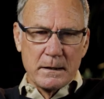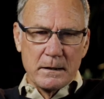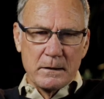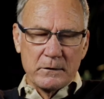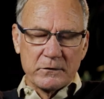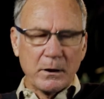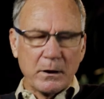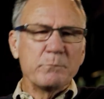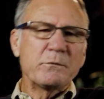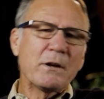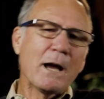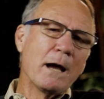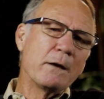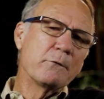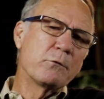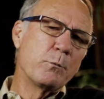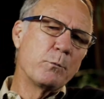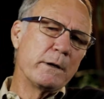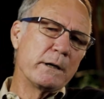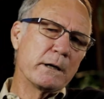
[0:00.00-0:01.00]

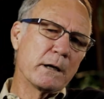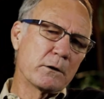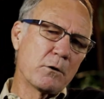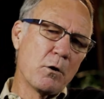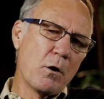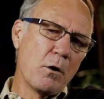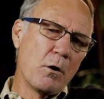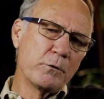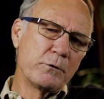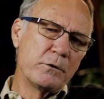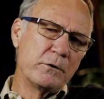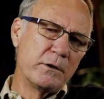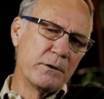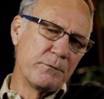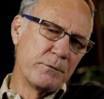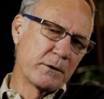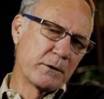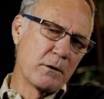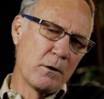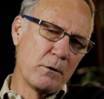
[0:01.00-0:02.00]
Sometimes we get called to
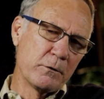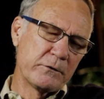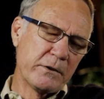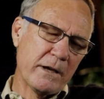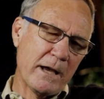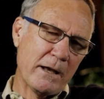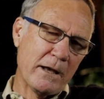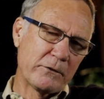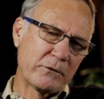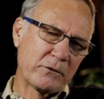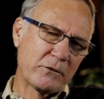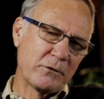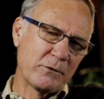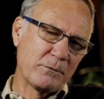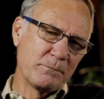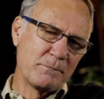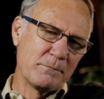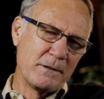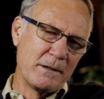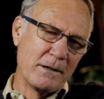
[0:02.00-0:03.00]
difficult
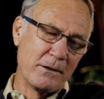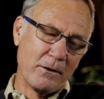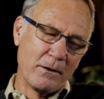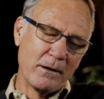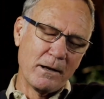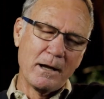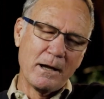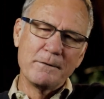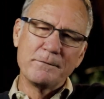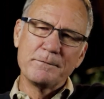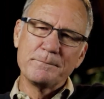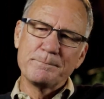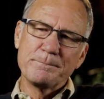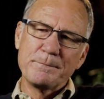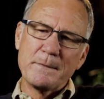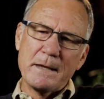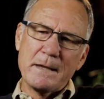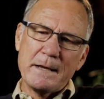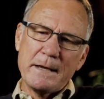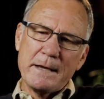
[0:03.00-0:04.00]
tasks in our life,
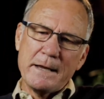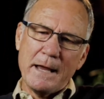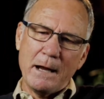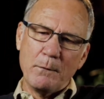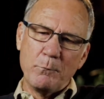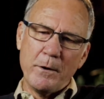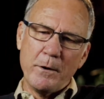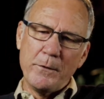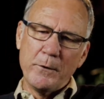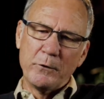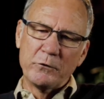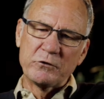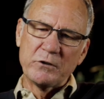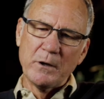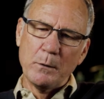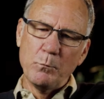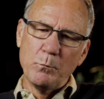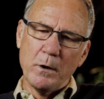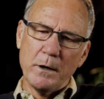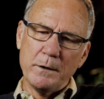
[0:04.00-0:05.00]
and when there's
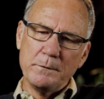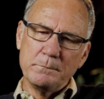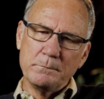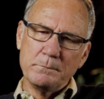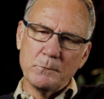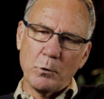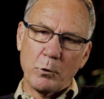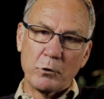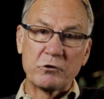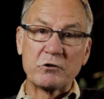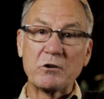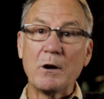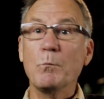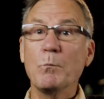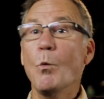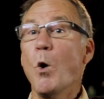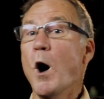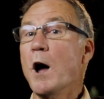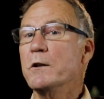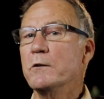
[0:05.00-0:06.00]
someone or
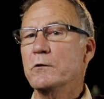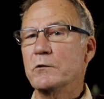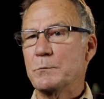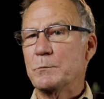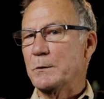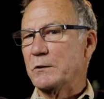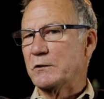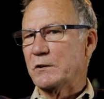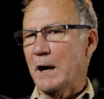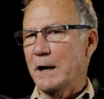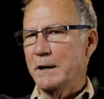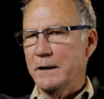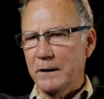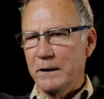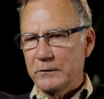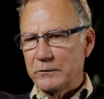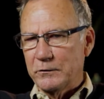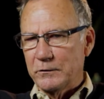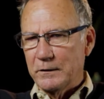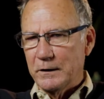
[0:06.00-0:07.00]
someone's beside
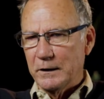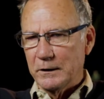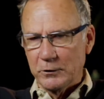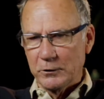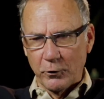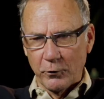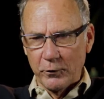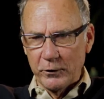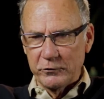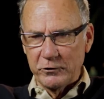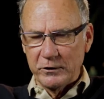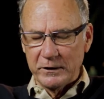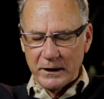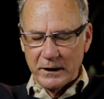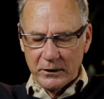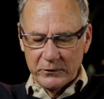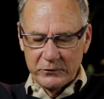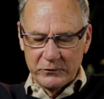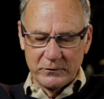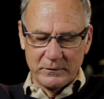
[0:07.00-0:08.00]
us encouraging
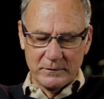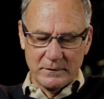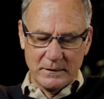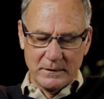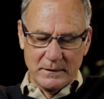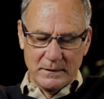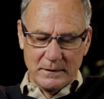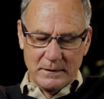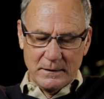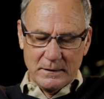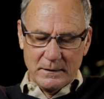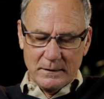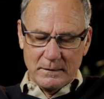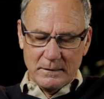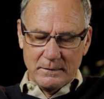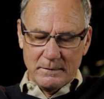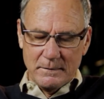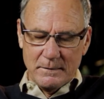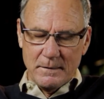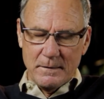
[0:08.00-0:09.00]
us,
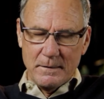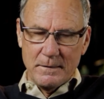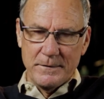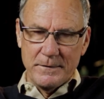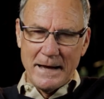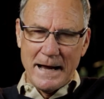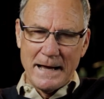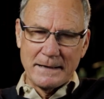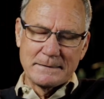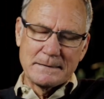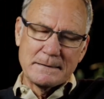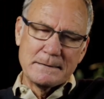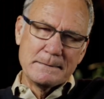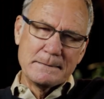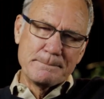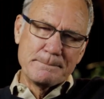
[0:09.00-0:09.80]
that